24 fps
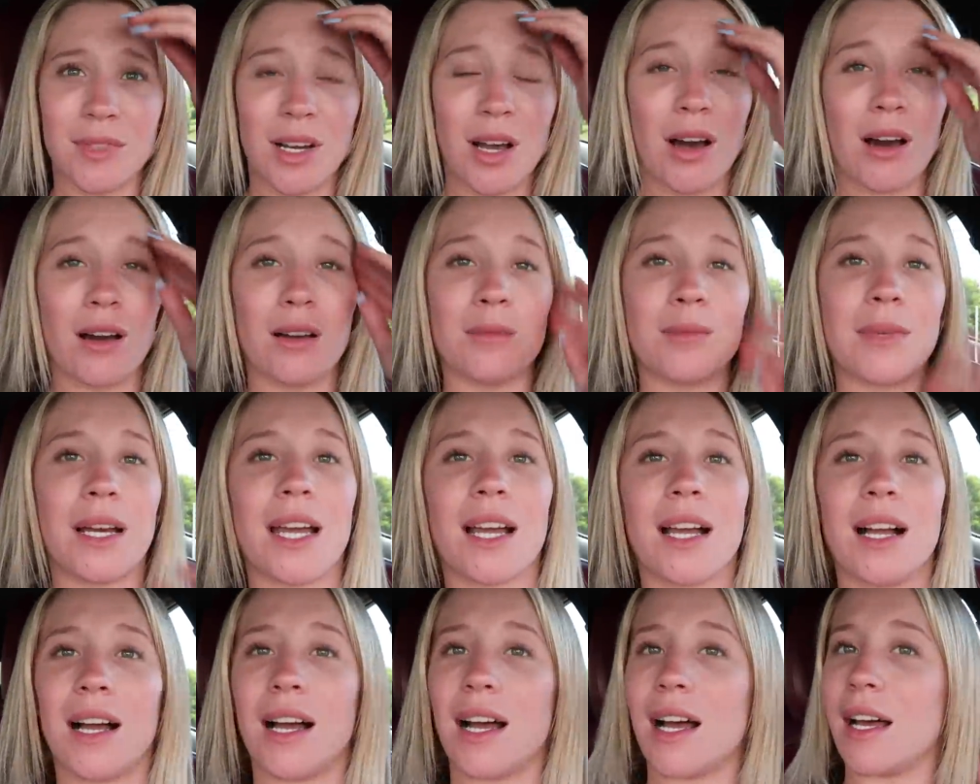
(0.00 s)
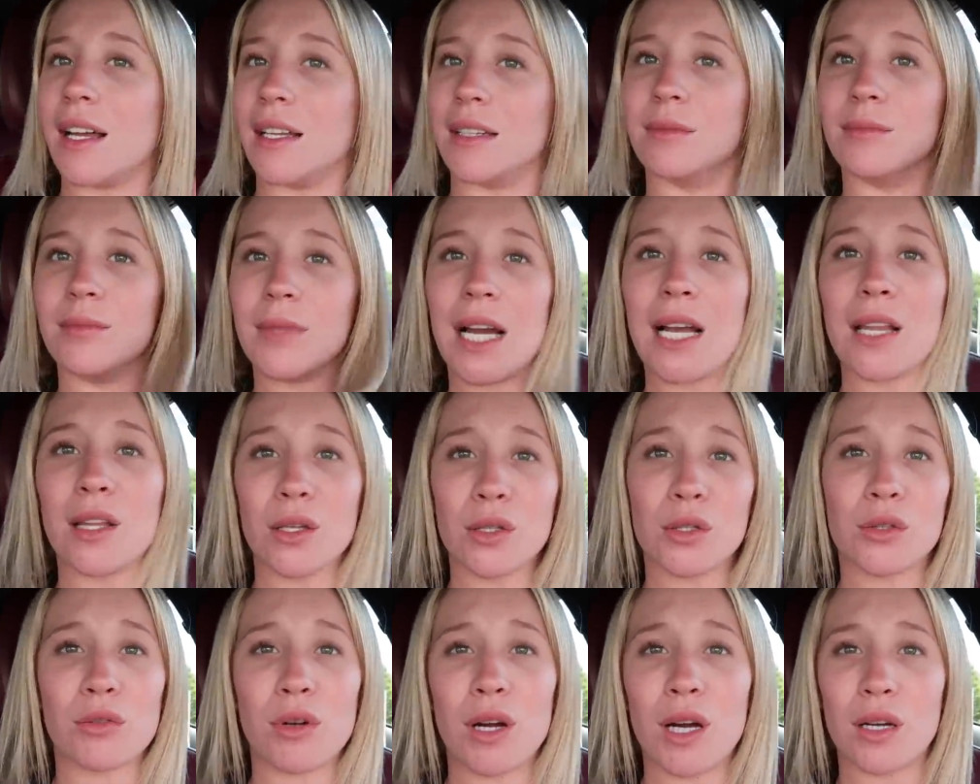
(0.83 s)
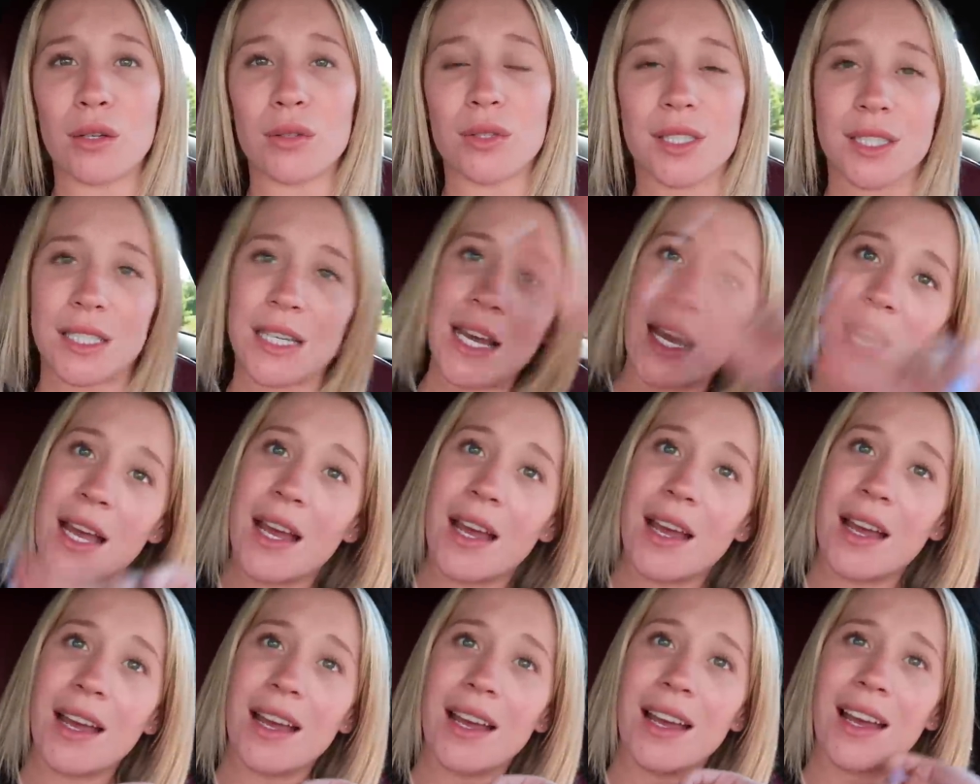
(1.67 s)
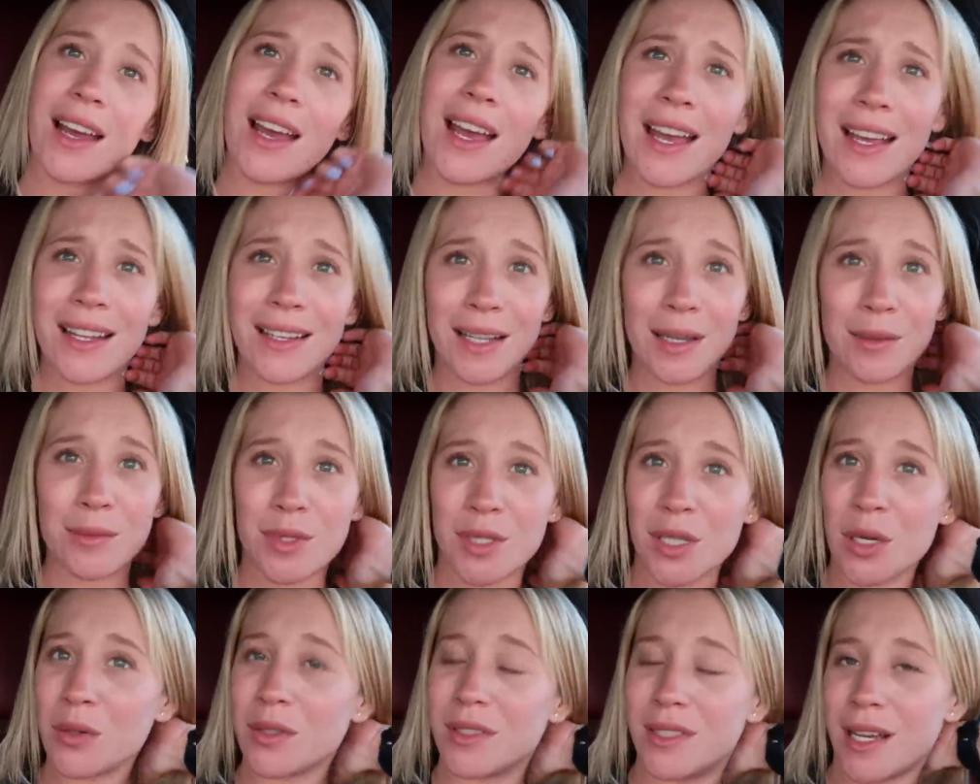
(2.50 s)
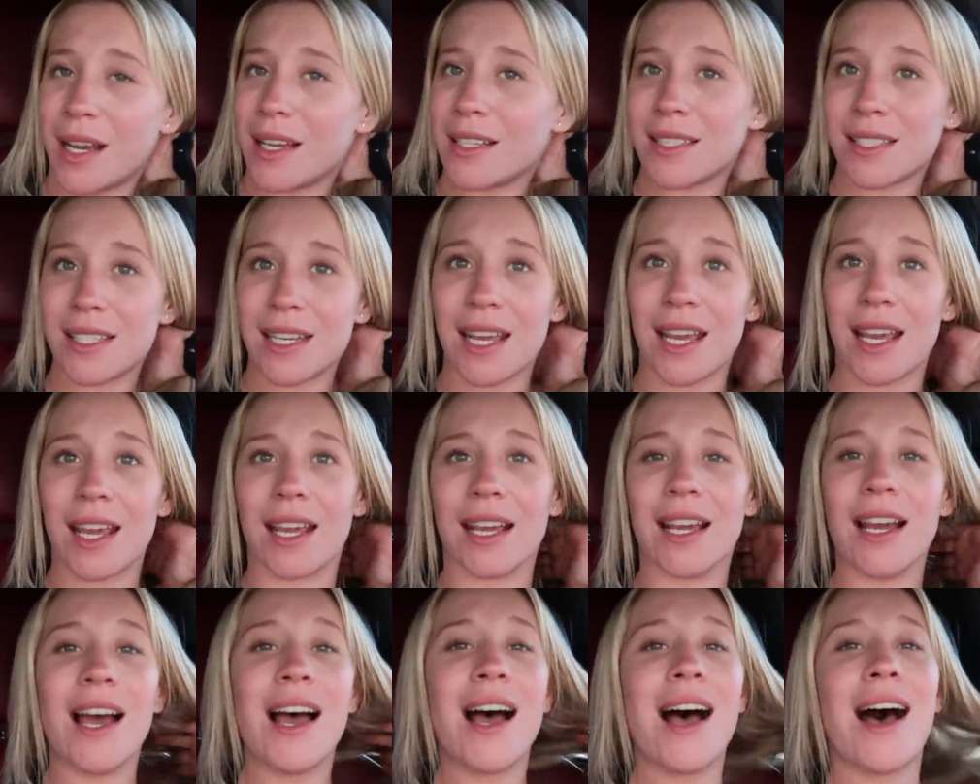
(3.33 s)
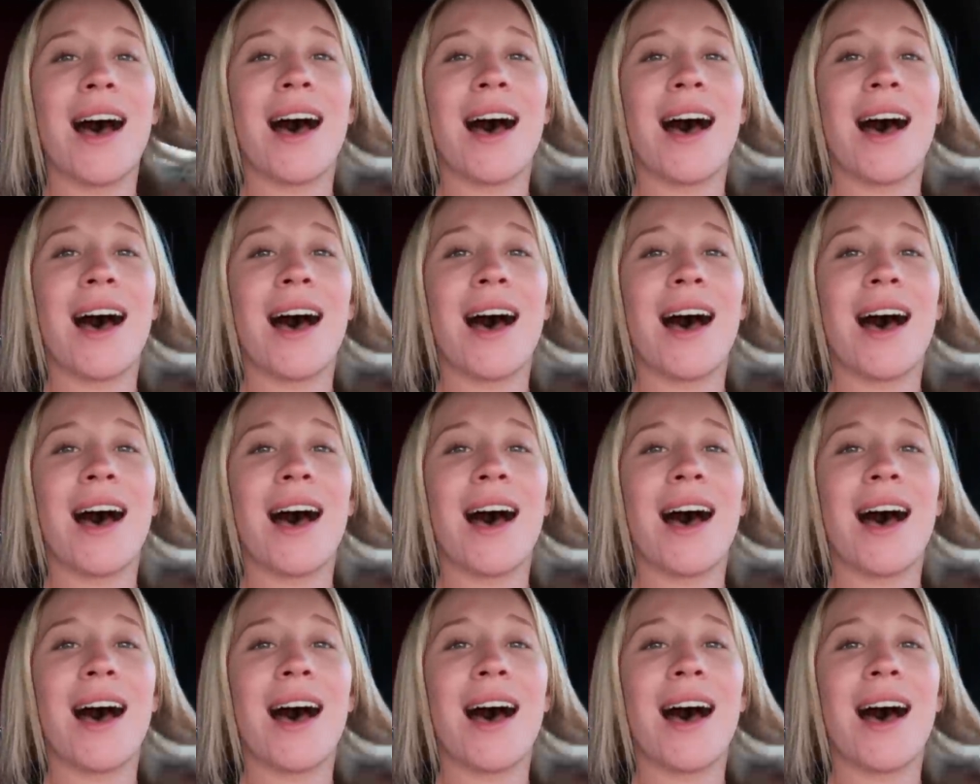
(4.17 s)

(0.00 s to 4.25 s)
Oh my god, I look gross and I'm so dusty.